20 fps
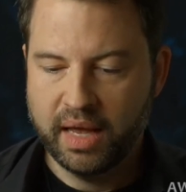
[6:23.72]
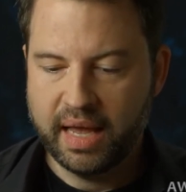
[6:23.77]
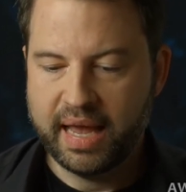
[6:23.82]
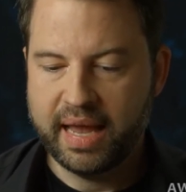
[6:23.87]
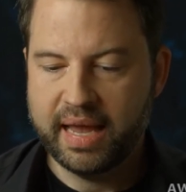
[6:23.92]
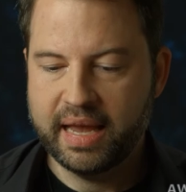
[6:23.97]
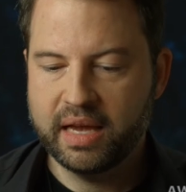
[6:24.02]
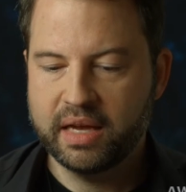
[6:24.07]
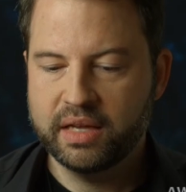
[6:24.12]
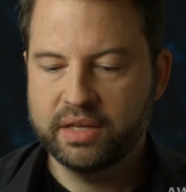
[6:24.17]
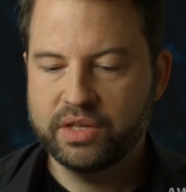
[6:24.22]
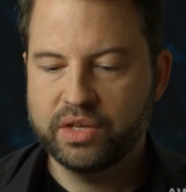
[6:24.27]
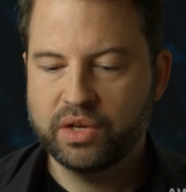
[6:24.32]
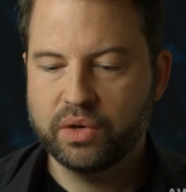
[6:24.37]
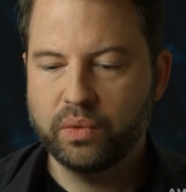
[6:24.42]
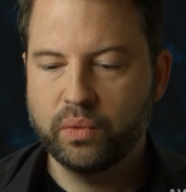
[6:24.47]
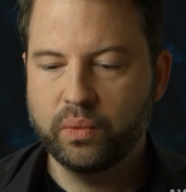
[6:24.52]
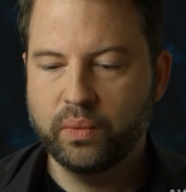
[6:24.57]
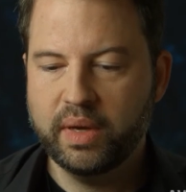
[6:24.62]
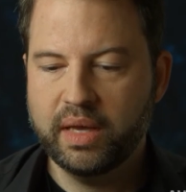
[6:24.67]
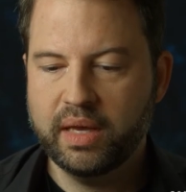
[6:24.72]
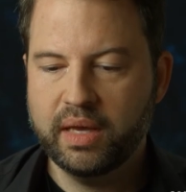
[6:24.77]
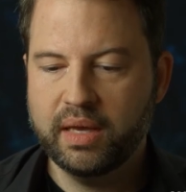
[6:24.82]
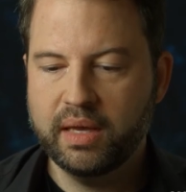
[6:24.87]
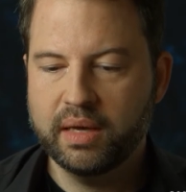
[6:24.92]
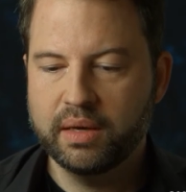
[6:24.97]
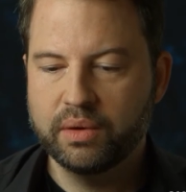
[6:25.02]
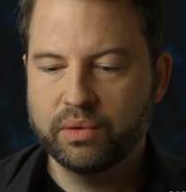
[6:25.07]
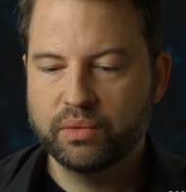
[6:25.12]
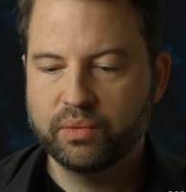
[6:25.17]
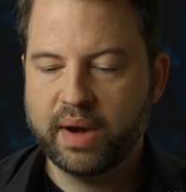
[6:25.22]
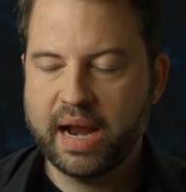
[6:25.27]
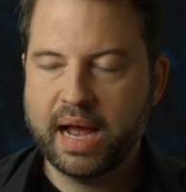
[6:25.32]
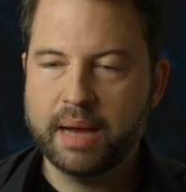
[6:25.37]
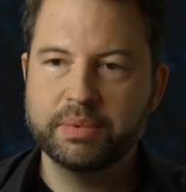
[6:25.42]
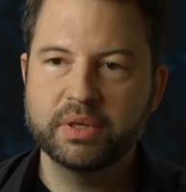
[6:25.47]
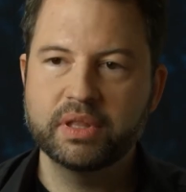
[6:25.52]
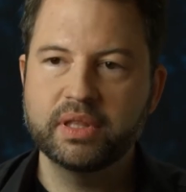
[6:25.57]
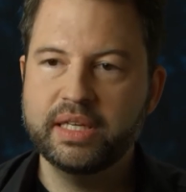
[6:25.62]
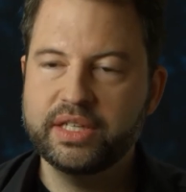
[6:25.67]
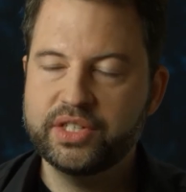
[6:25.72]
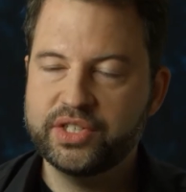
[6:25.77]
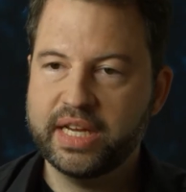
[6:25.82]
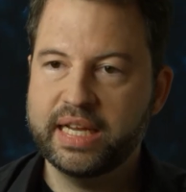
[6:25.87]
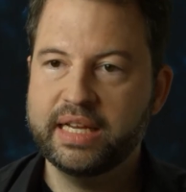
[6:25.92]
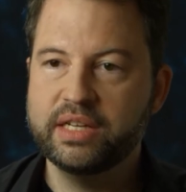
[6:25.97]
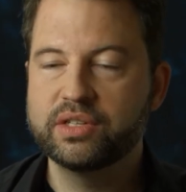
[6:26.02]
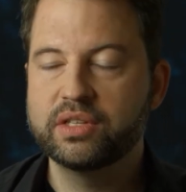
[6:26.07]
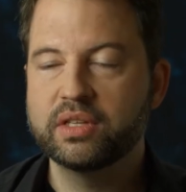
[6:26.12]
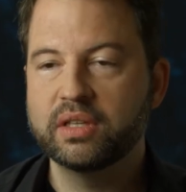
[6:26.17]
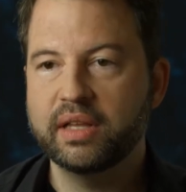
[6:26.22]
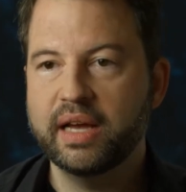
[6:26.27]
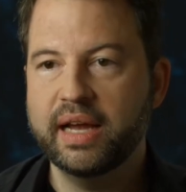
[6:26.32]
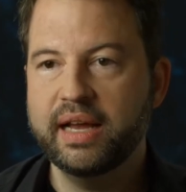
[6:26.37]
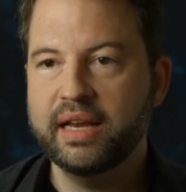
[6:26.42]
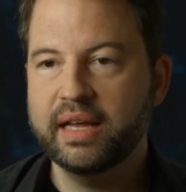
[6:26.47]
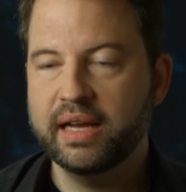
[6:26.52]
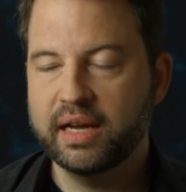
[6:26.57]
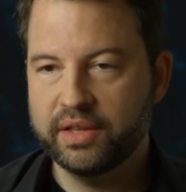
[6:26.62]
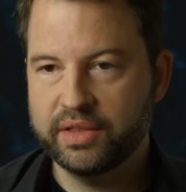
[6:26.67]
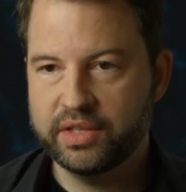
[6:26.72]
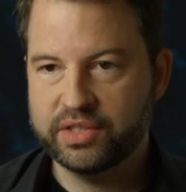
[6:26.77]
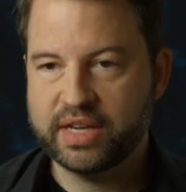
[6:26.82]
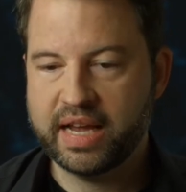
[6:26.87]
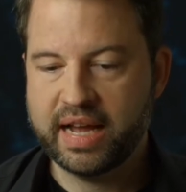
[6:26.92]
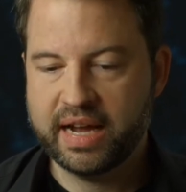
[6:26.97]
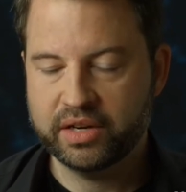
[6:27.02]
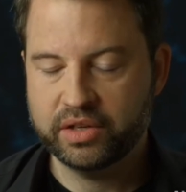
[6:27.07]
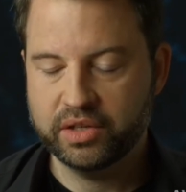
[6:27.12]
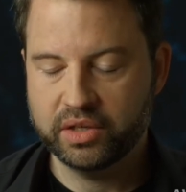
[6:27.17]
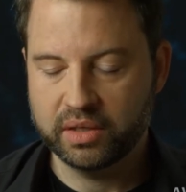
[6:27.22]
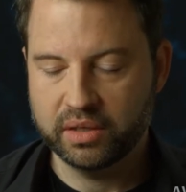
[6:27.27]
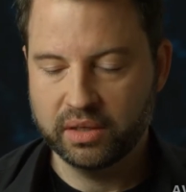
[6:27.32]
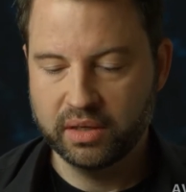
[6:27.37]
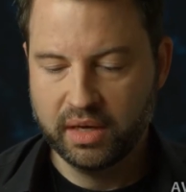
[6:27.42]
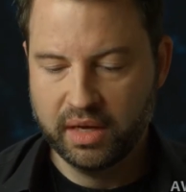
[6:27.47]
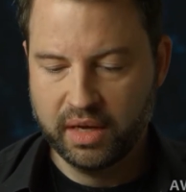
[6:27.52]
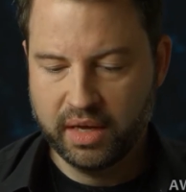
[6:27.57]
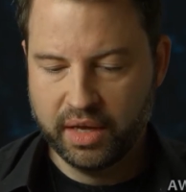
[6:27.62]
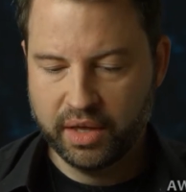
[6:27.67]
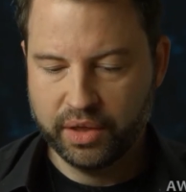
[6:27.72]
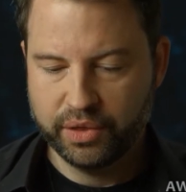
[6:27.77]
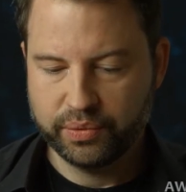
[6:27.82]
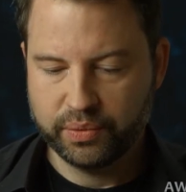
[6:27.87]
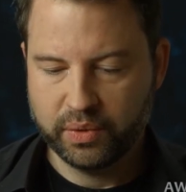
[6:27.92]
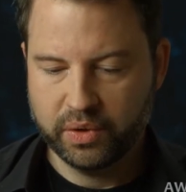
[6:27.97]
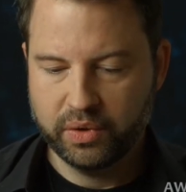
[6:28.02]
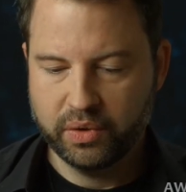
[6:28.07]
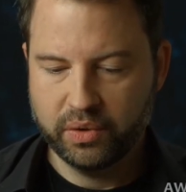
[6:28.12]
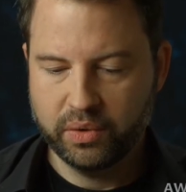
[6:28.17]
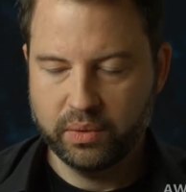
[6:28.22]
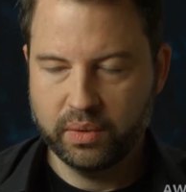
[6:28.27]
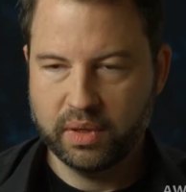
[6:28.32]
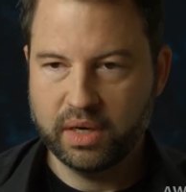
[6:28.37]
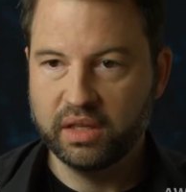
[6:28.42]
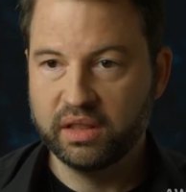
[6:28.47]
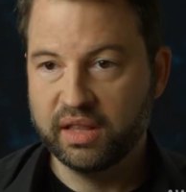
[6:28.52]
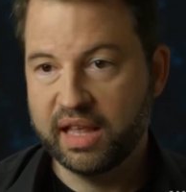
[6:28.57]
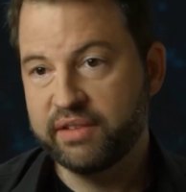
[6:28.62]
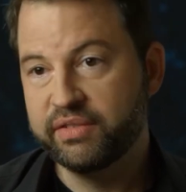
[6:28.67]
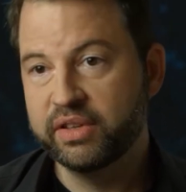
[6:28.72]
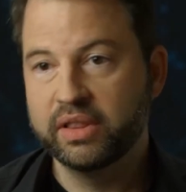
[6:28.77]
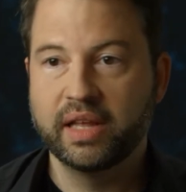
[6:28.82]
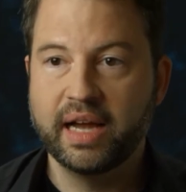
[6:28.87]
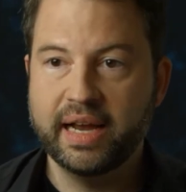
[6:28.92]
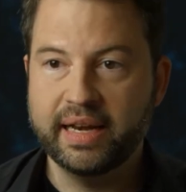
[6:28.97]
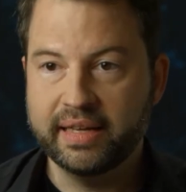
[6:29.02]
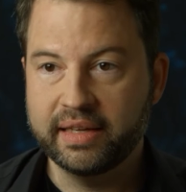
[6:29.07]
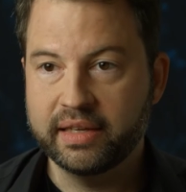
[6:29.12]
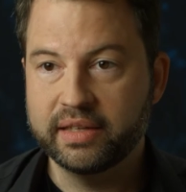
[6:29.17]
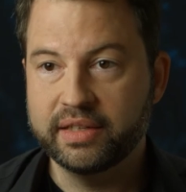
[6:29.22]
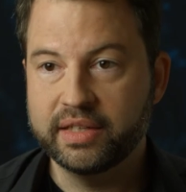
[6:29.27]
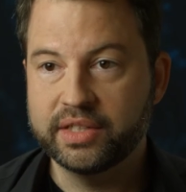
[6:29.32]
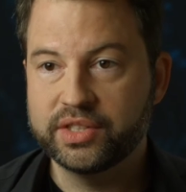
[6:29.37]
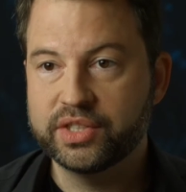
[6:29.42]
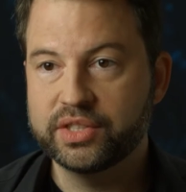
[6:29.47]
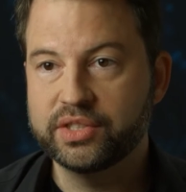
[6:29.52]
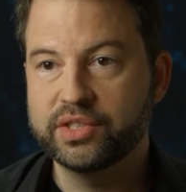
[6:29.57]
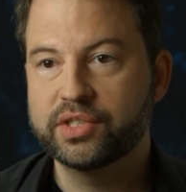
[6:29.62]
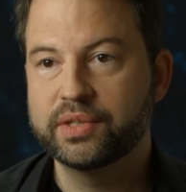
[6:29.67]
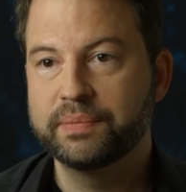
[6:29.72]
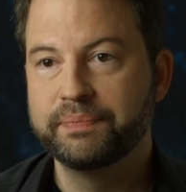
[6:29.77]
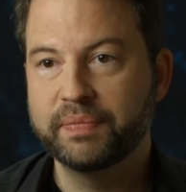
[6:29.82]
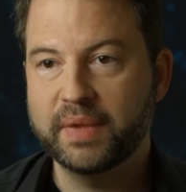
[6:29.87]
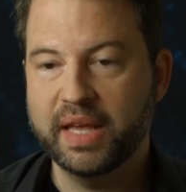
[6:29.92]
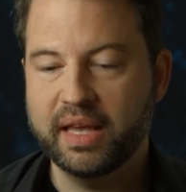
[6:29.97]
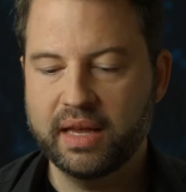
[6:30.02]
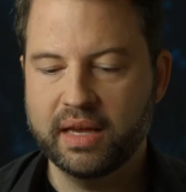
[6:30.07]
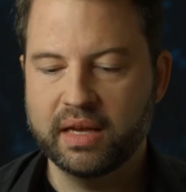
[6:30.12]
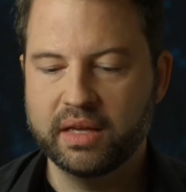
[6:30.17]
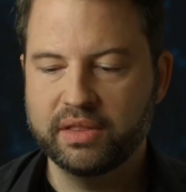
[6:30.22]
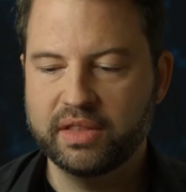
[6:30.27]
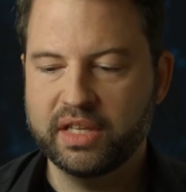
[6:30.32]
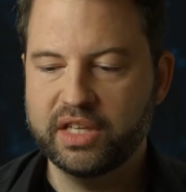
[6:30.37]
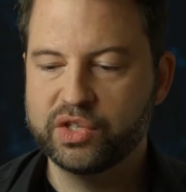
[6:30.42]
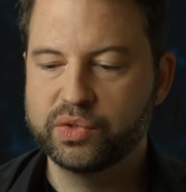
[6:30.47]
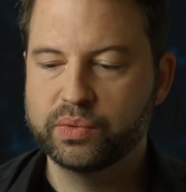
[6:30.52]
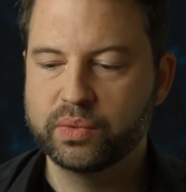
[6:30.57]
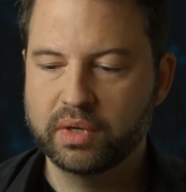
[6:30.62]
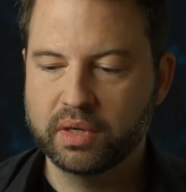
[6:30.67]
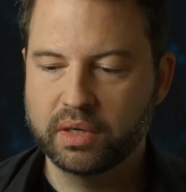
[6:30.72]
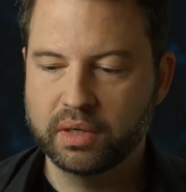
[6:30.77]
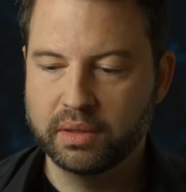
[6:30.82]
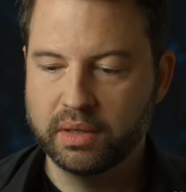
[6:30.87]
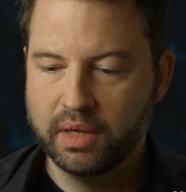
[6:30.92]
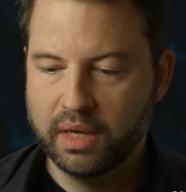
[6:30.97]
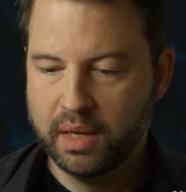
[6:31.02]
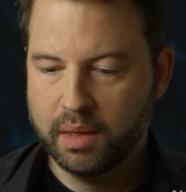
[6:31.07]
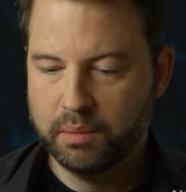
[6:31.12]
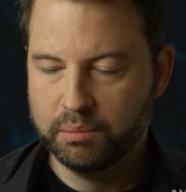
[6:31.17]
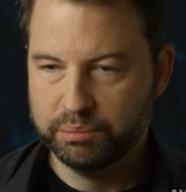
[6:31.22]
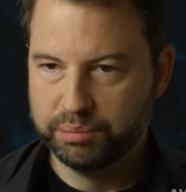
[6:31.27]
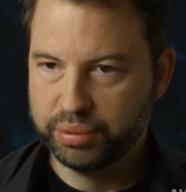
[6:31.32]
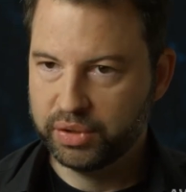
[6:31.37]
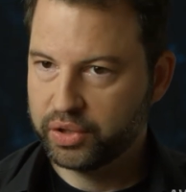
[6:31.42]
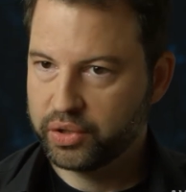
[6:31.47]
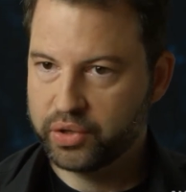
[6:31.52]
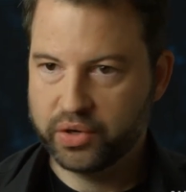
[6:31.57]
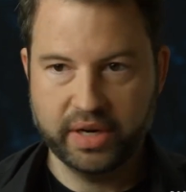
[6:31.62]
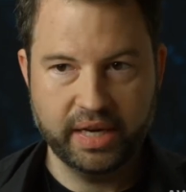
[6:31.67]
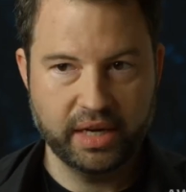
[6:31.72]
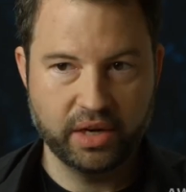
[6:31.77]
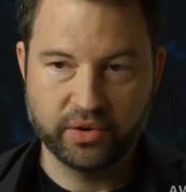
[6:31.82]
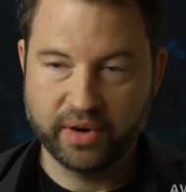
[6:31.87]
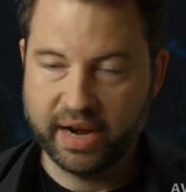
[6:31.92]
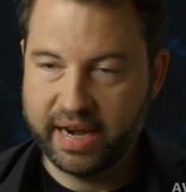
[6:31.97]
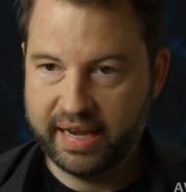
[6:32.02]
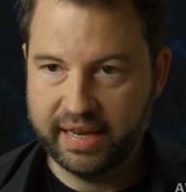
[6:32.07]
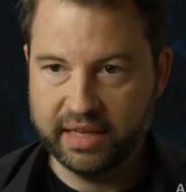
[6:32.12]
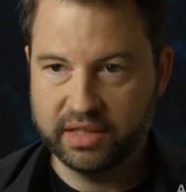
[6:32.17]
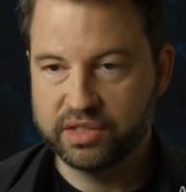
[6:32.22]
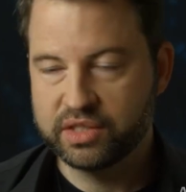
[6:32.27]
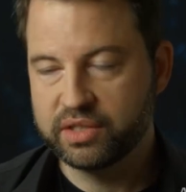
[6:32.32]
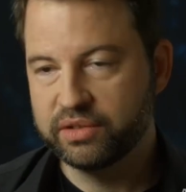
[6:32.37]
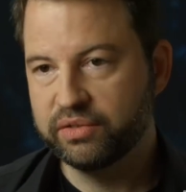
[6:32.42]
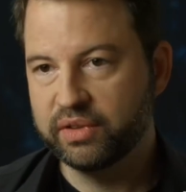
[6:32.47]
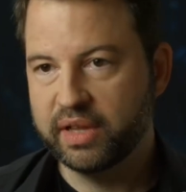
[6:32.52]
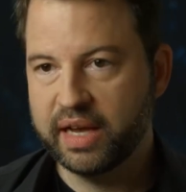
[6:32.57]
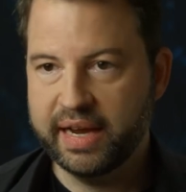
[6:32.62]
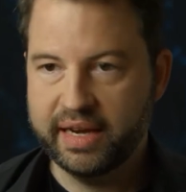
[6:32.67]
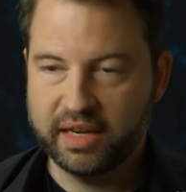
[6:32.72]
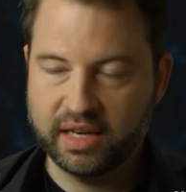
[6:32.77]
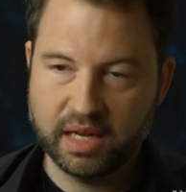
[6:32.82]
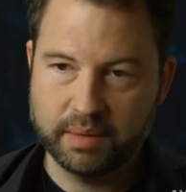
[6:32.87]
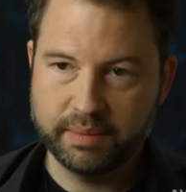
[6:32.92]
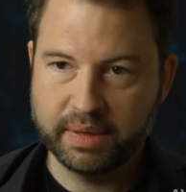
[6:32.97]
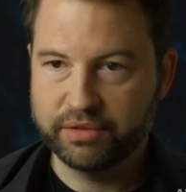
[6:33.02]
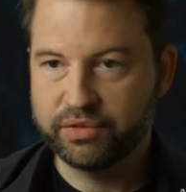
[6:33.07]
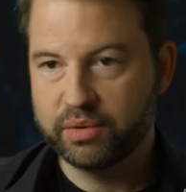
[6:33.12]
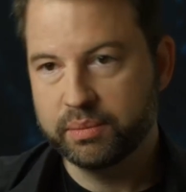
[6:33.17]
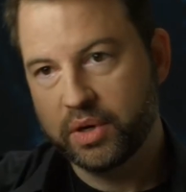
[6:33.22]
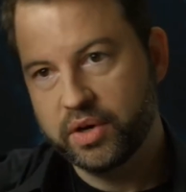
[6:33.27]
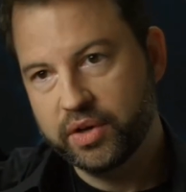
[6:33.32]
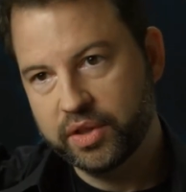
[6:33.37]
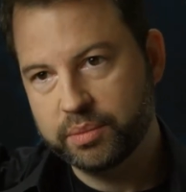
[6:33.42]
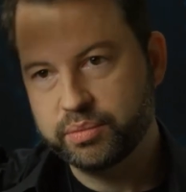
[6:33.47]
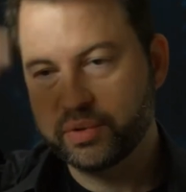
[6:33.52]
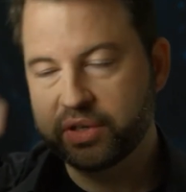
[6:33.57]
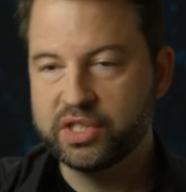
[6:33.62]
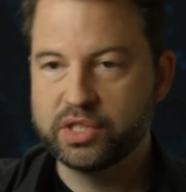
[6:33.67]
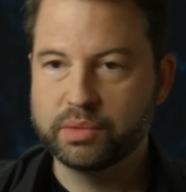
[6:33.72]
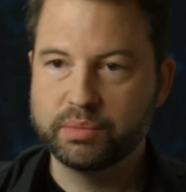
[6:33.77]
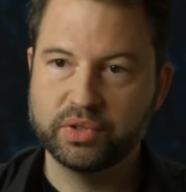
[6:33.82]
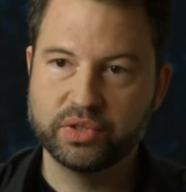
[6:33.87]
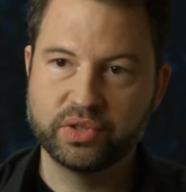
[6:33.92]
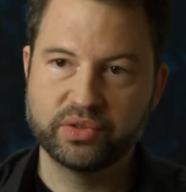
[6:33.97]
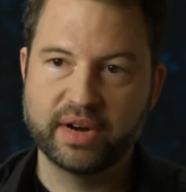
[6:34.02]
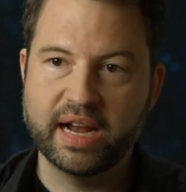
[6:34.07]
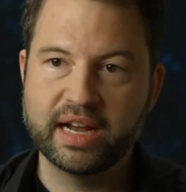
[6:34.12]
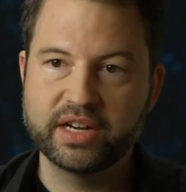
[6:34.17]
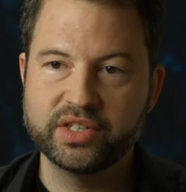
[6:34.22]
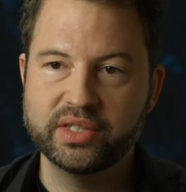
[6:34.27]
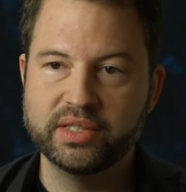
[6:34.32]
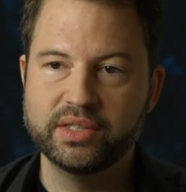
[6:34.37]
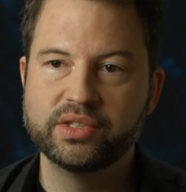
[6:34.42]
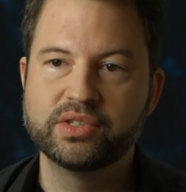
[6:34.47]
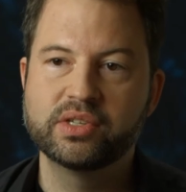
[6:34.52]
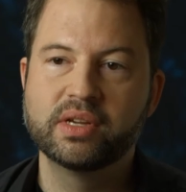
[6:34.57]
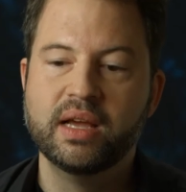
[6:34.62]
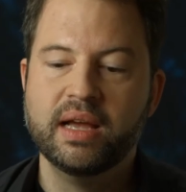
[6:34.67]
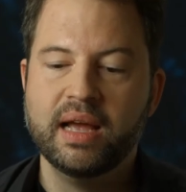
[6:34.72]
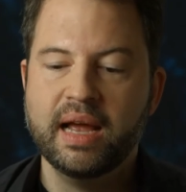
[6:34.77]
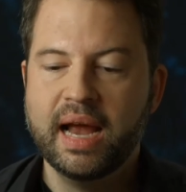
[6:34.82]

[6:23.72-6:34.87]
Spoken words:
And we rapidly changed the lighting on this actor through 11 lighting conditions. And these were blurry gradients of light coming from all the principal directions.